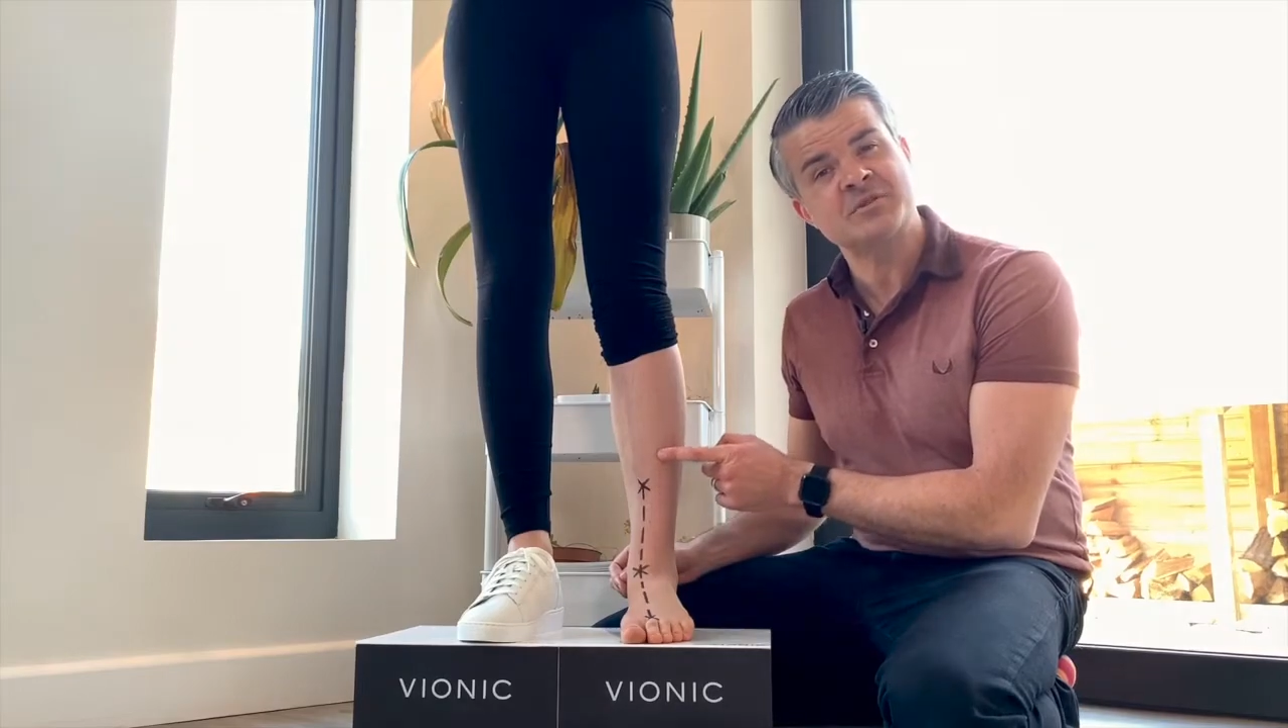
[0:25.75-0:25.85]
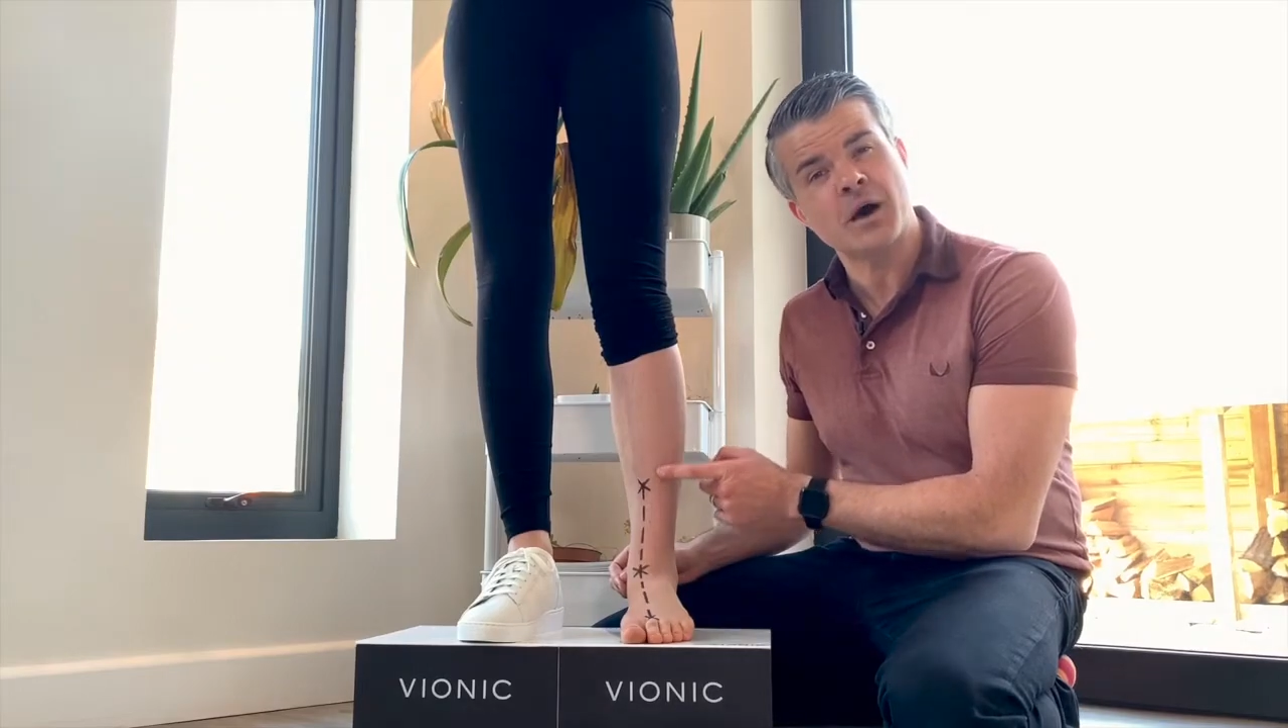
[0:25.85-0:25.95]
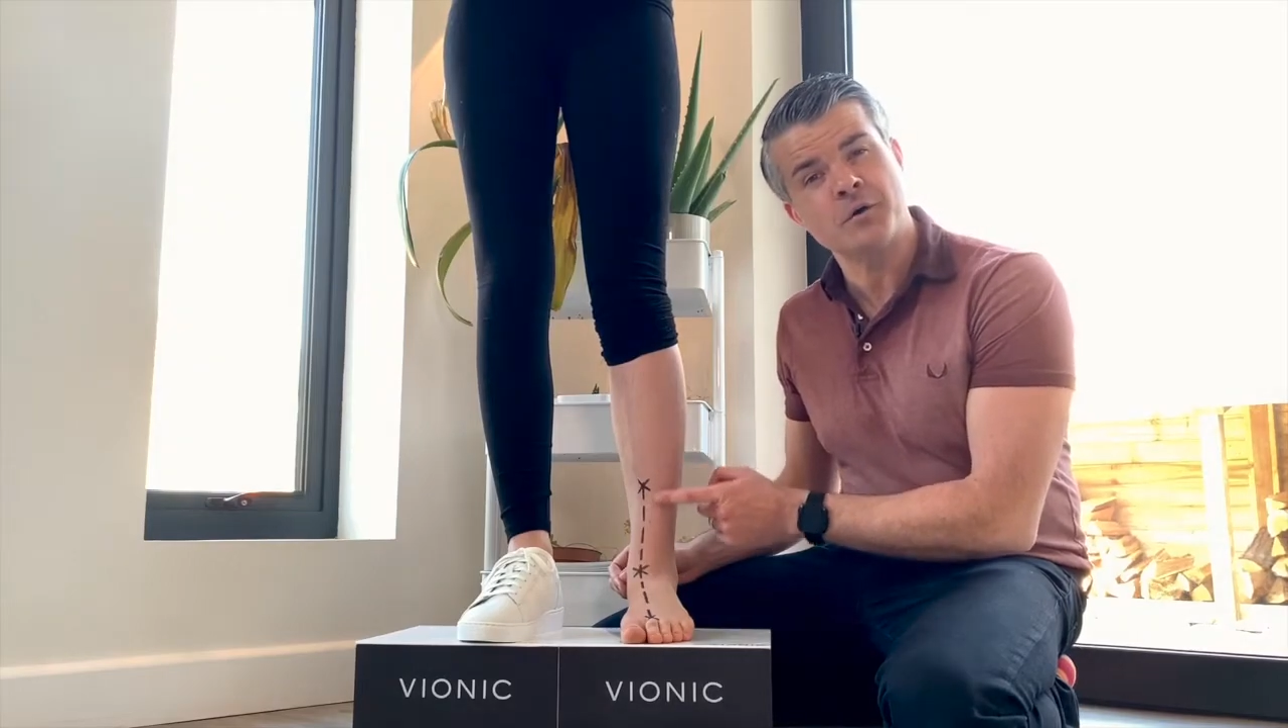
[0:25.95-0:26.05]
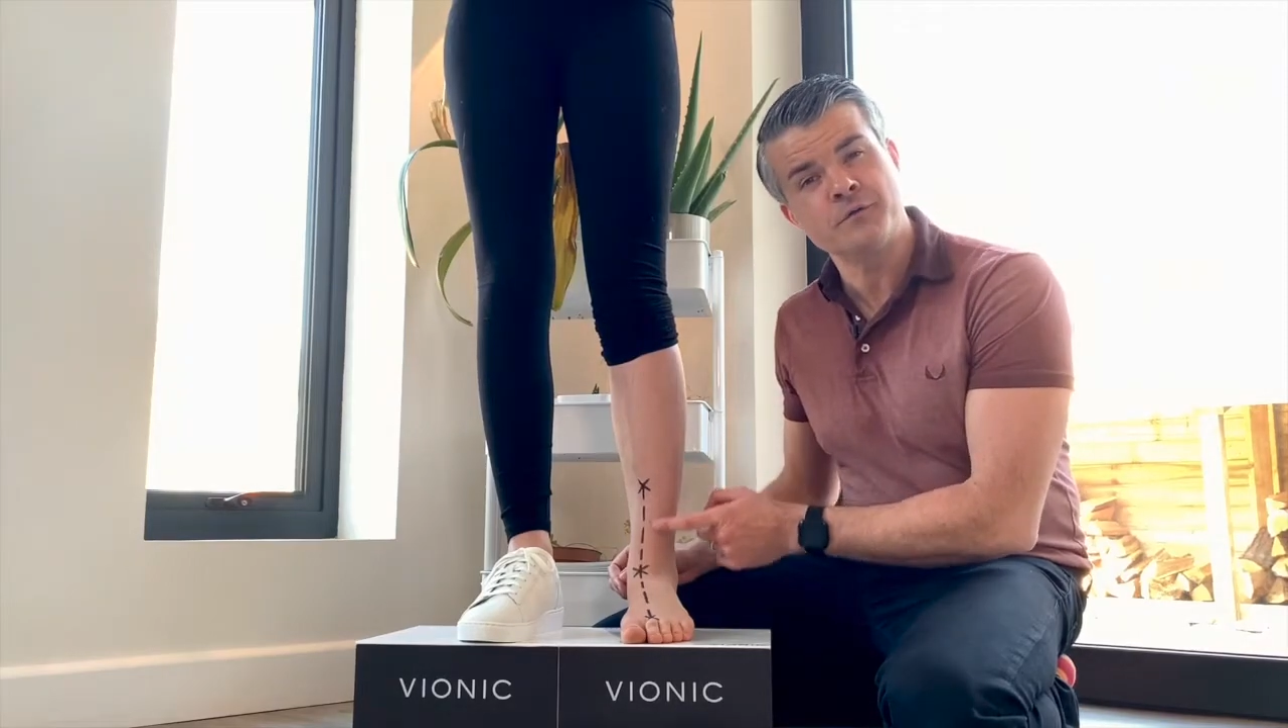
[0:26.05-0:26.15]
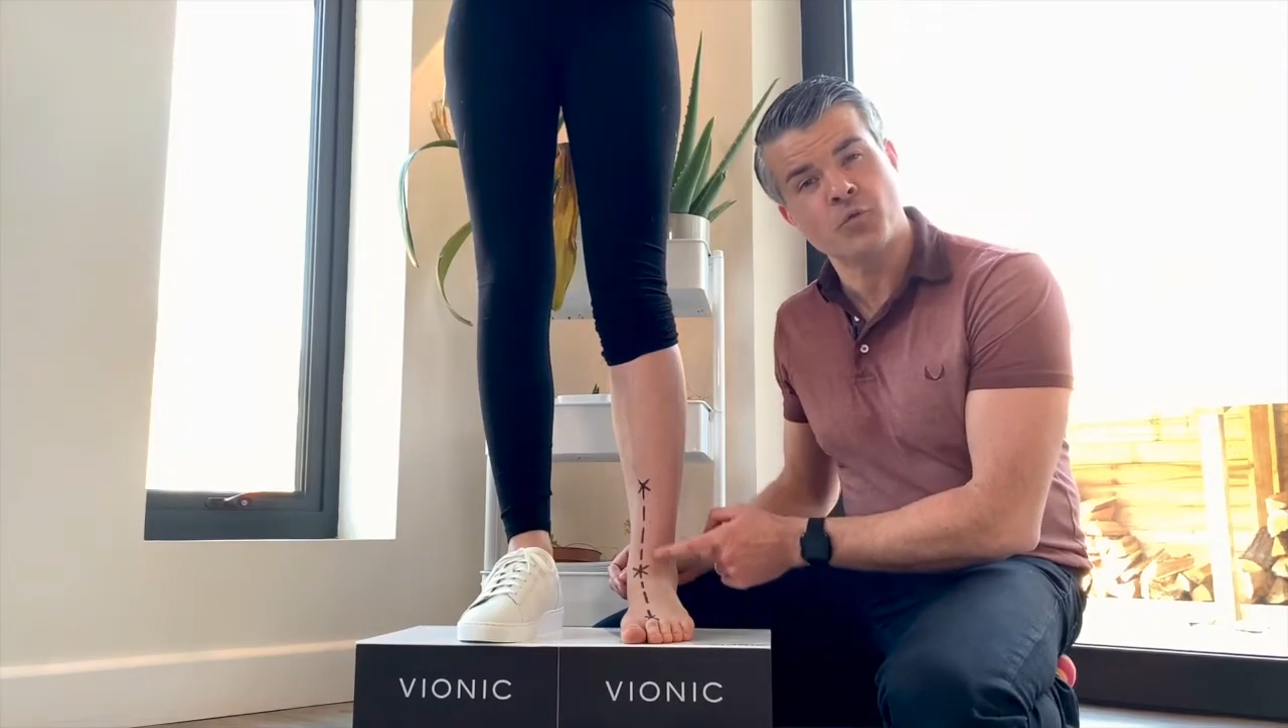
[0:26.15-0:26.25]

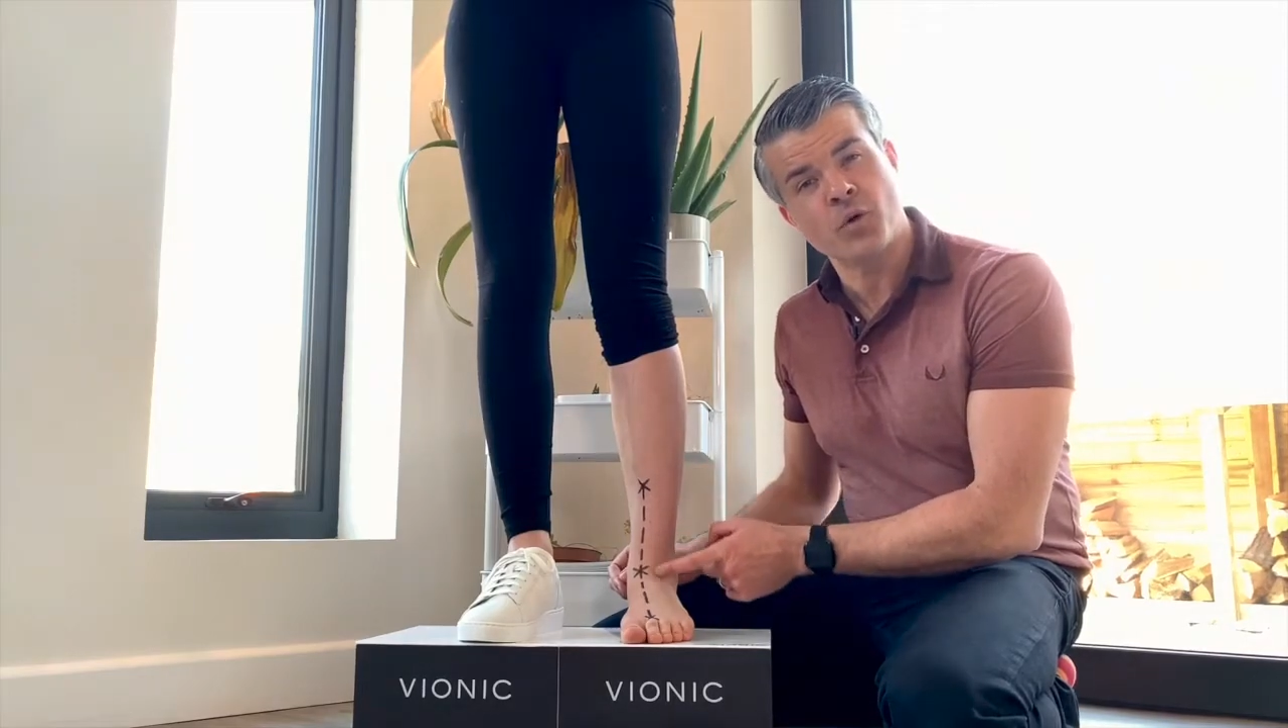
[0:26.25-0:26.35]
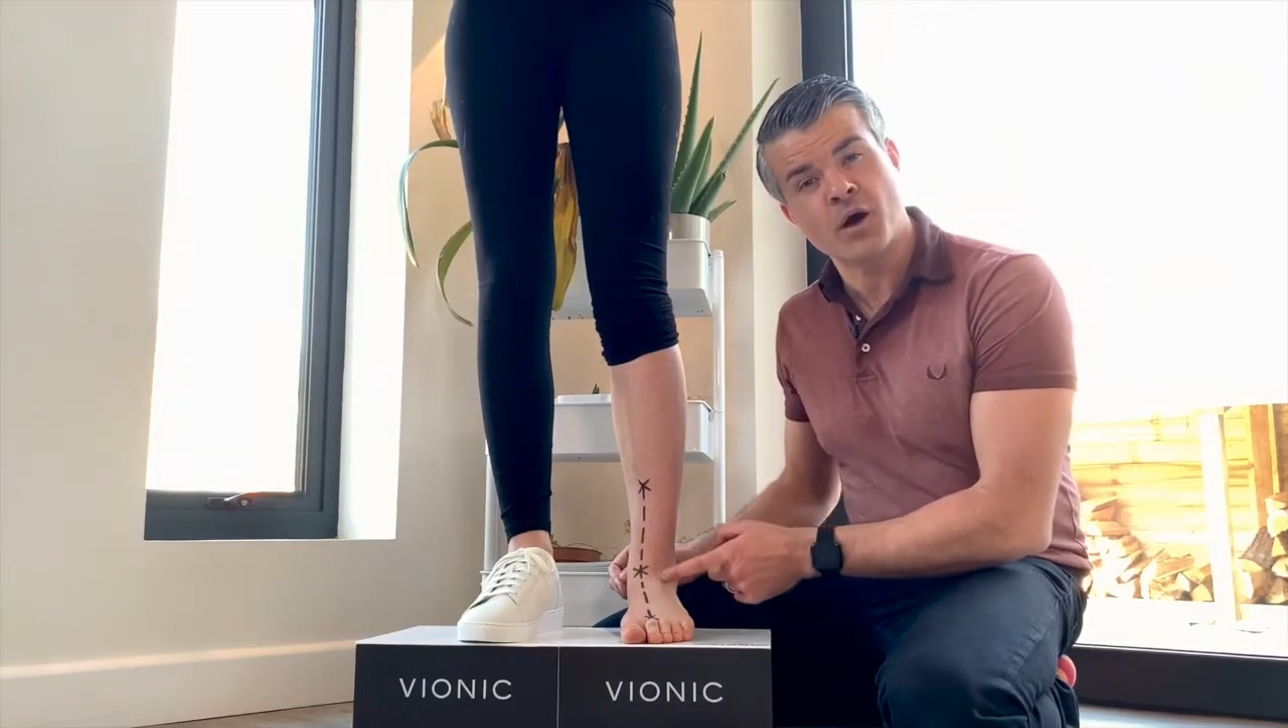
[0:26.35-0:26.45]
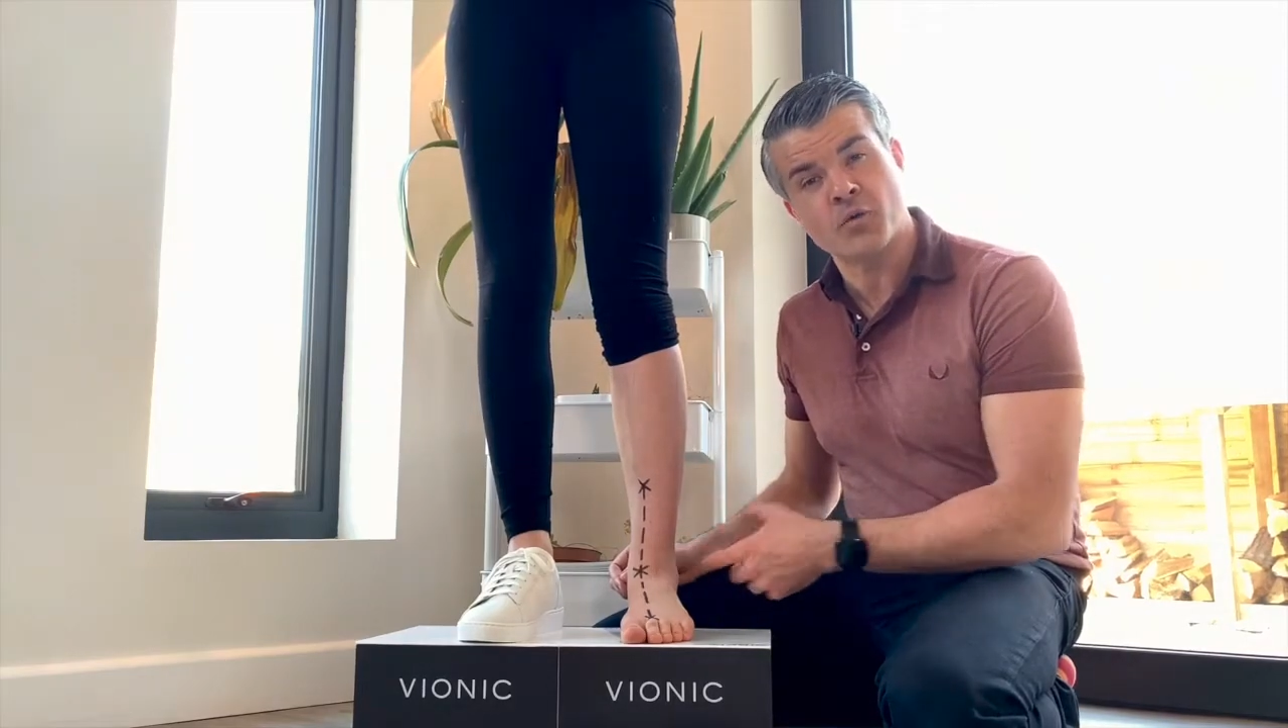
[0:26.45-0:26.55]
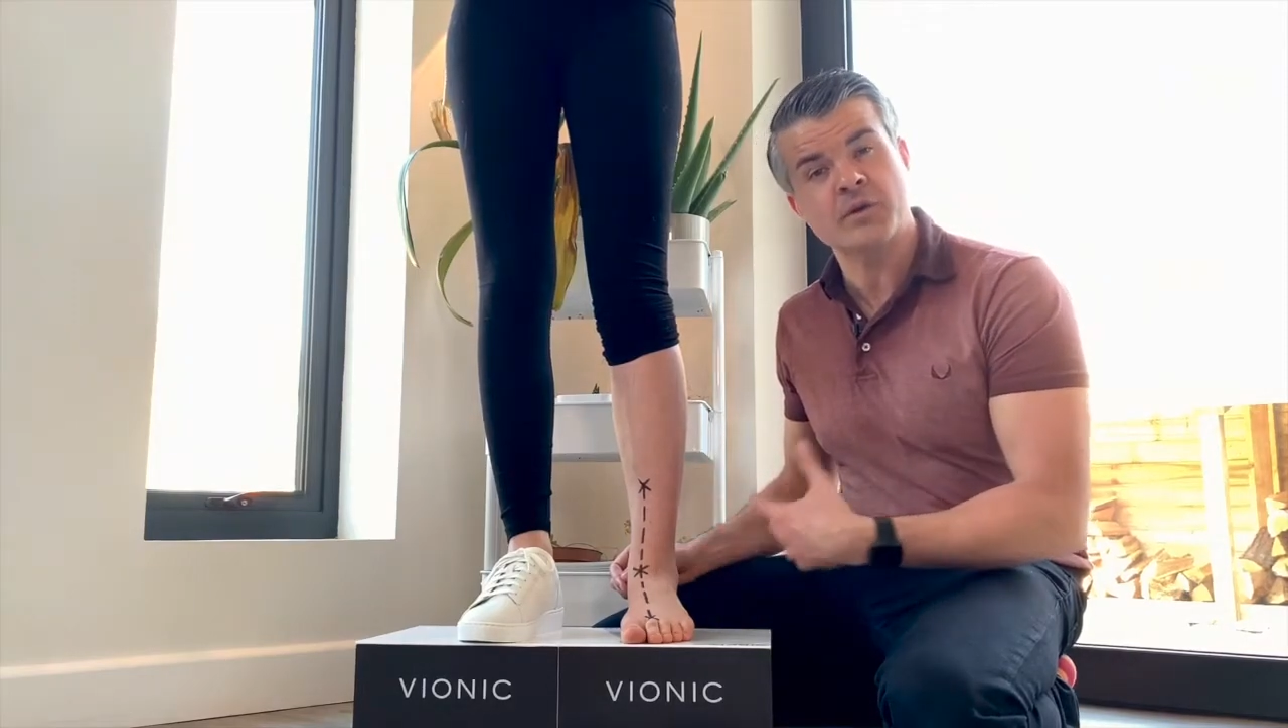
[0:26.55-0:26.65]
to overwork.